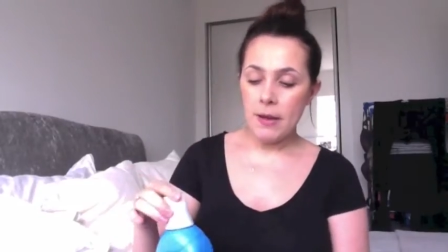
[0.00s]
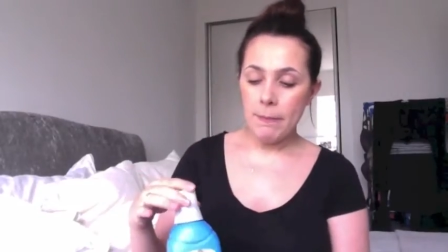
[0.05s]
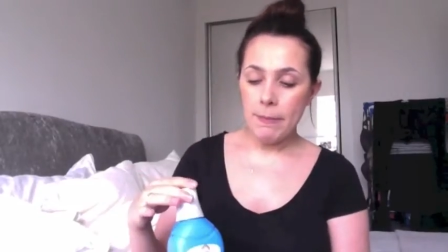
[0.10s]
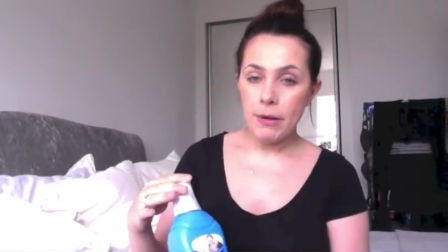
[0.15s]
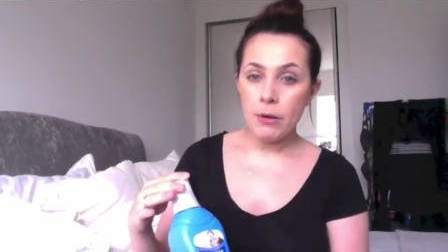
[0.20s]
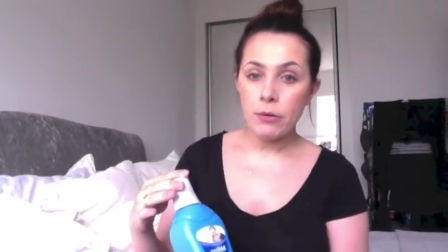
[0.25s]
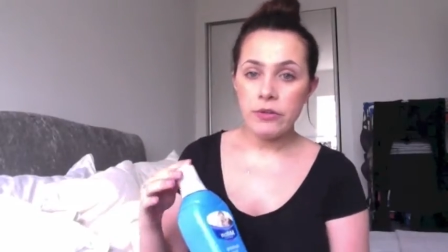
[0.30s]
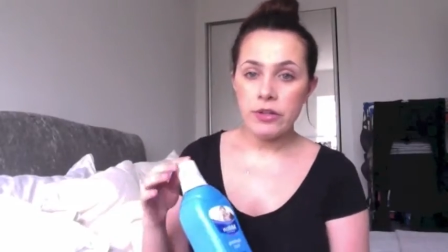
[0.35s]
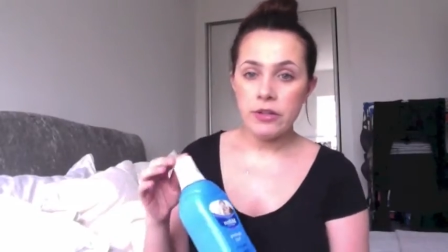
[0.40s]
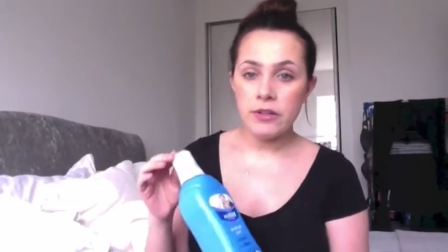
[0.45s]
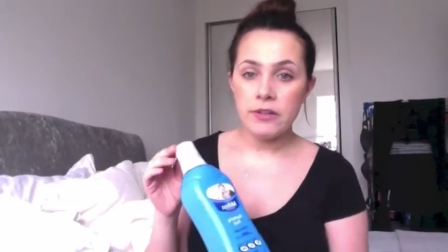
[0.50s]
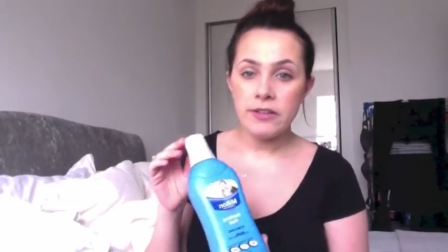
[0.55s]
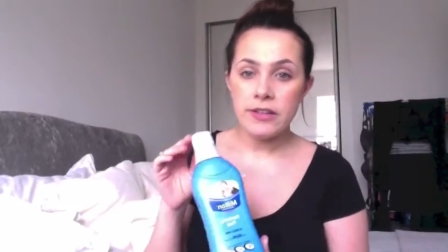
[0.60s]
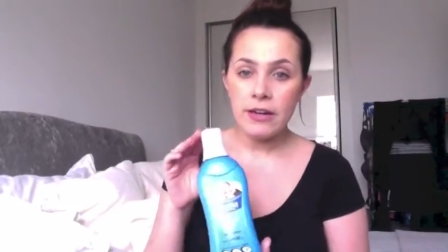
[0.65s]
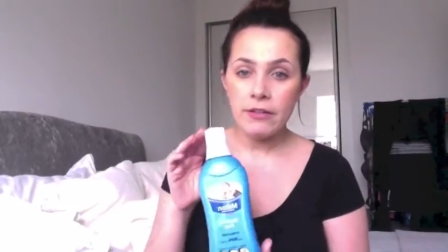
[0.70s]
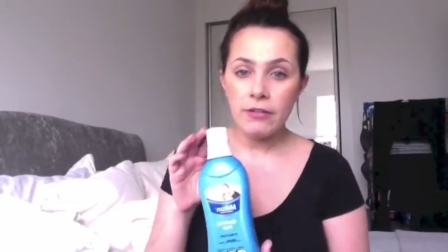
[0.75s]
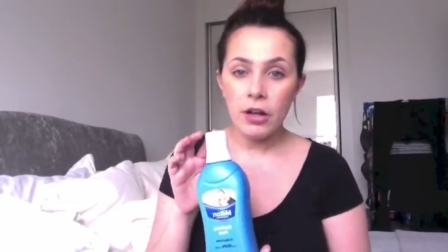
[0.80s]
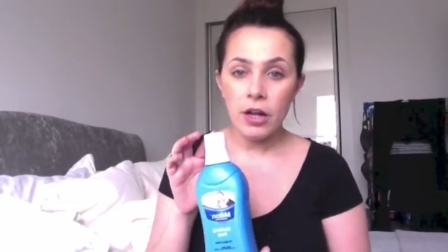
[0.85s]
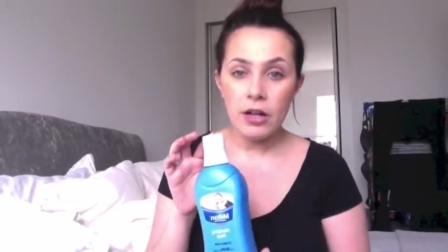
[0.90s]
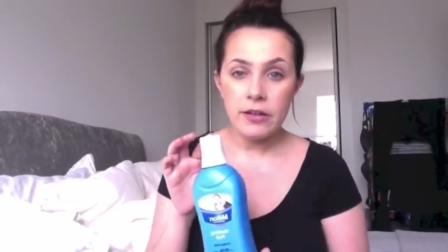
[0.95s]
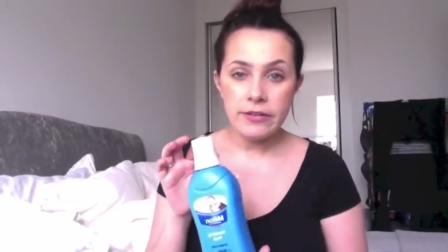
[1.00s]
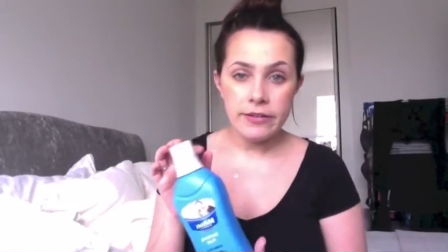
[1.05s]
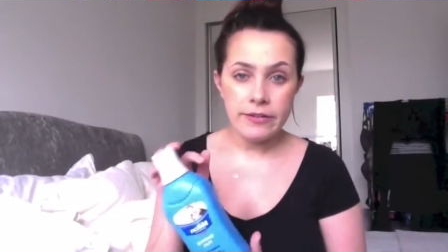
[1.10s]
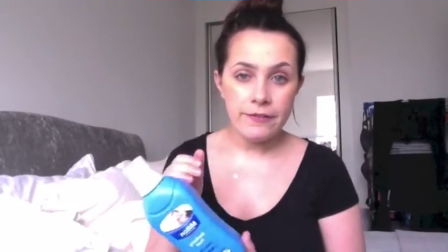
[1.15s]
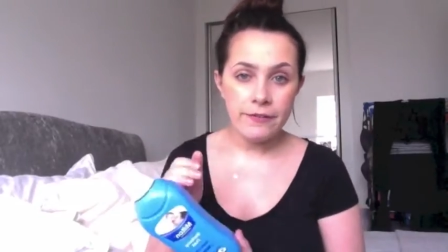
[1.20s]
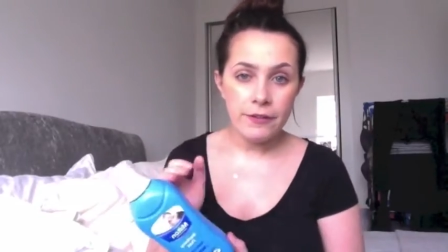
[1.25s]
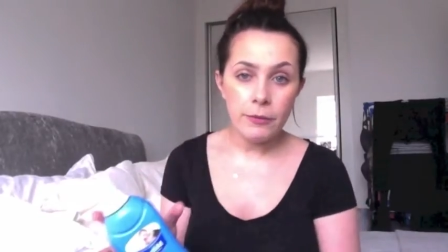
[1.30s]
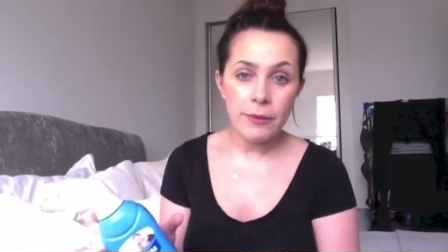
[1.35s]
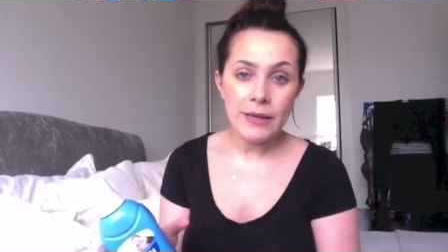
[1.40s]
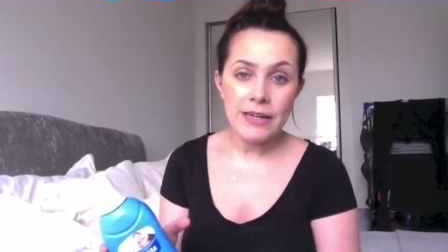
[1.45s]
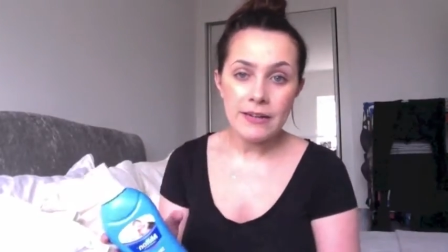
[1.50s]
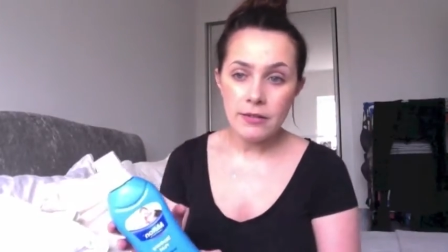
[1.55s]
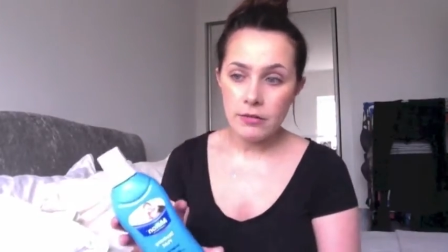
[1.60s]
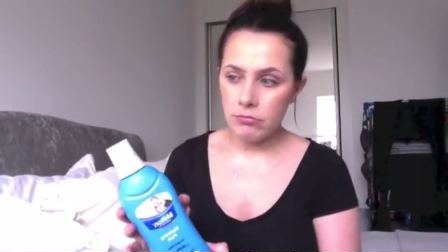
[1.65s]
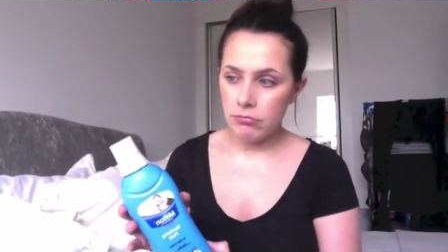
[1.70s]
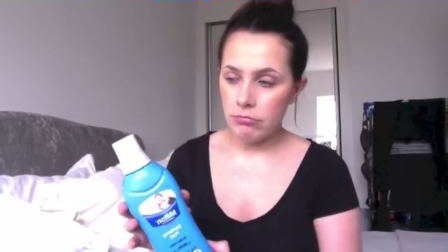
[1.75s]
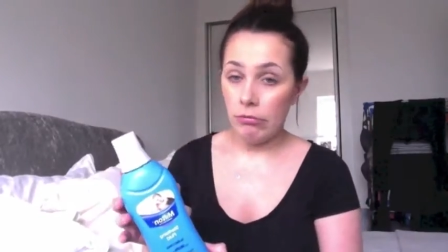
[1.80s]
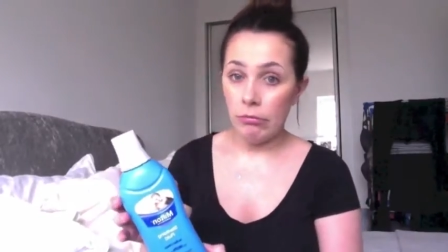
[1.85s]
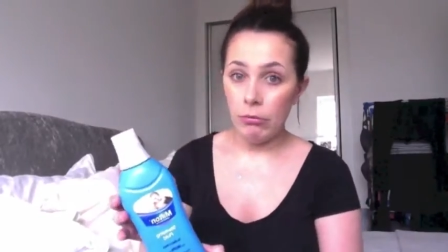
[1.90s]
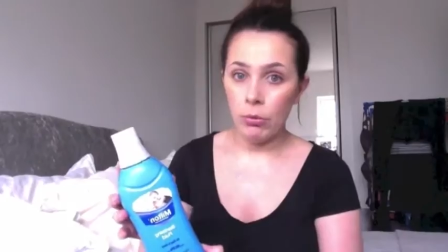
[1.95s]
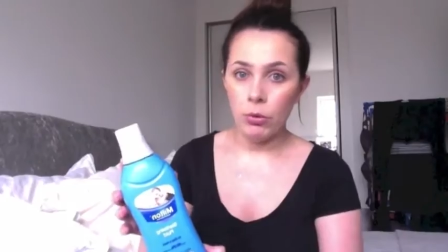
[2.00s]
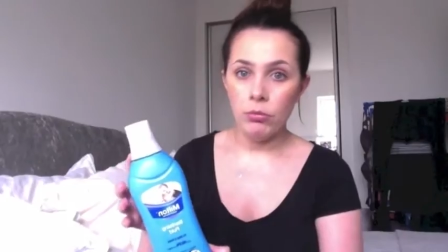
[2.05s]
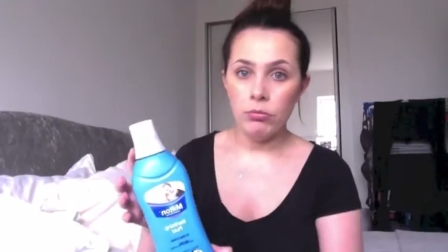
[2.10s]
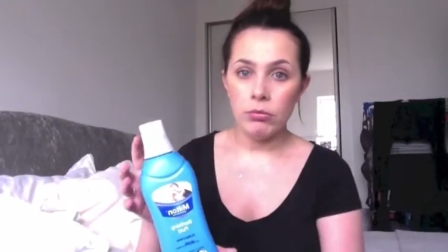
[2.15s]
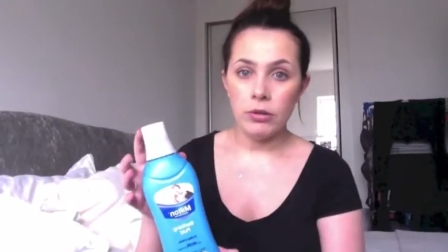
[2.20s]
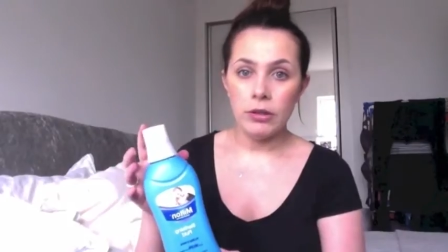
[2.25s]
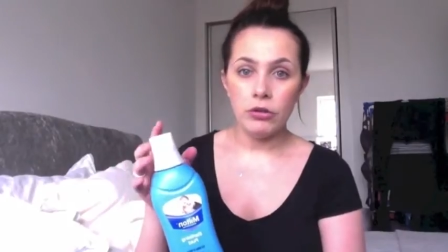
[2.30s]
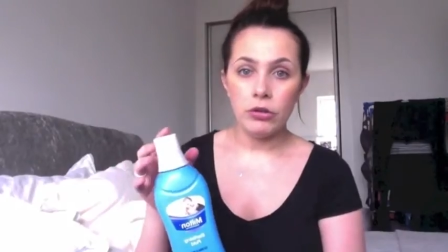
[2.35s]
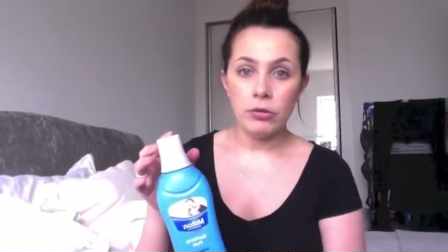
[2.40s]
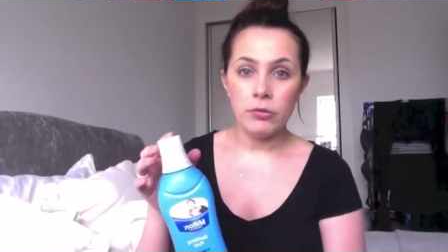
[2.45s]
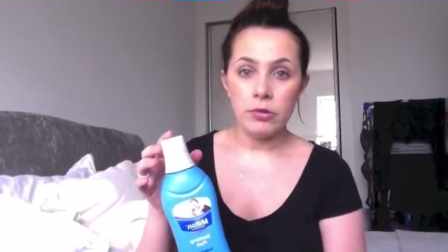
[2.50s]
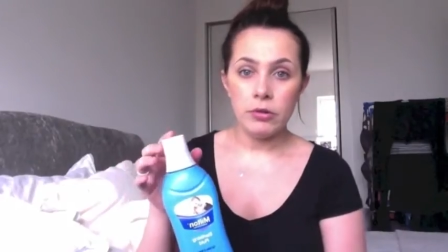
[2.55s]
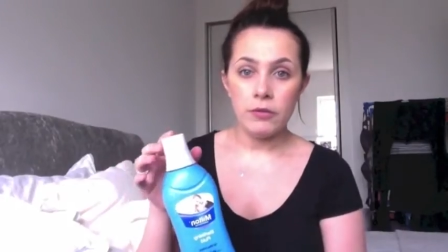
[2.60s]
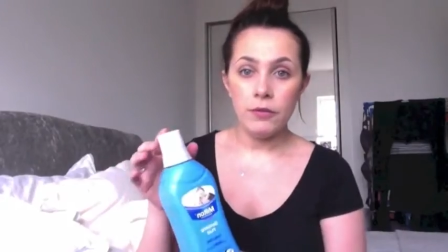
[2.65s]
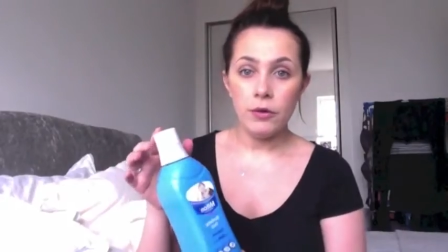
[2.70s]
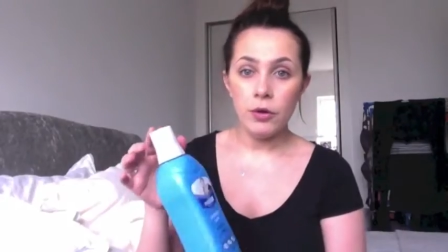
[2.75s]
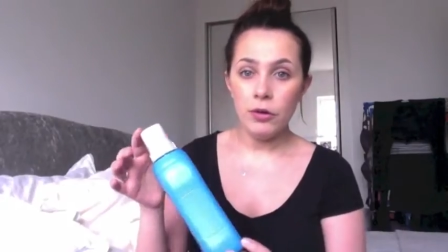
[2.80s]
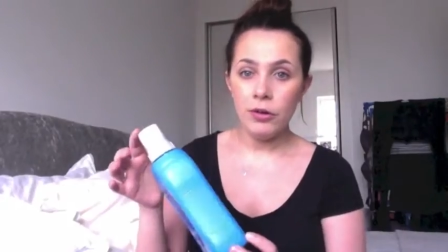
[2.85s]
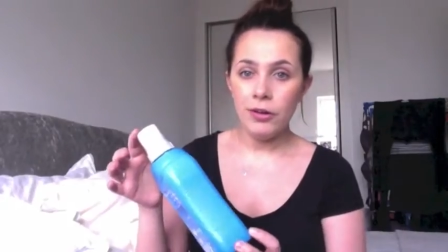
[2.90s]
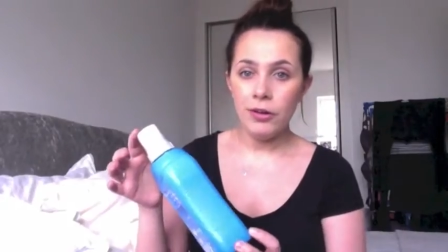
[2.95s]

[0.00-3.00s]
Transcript: Milton Sterilising Fluid. Whoa, no drops on the floor.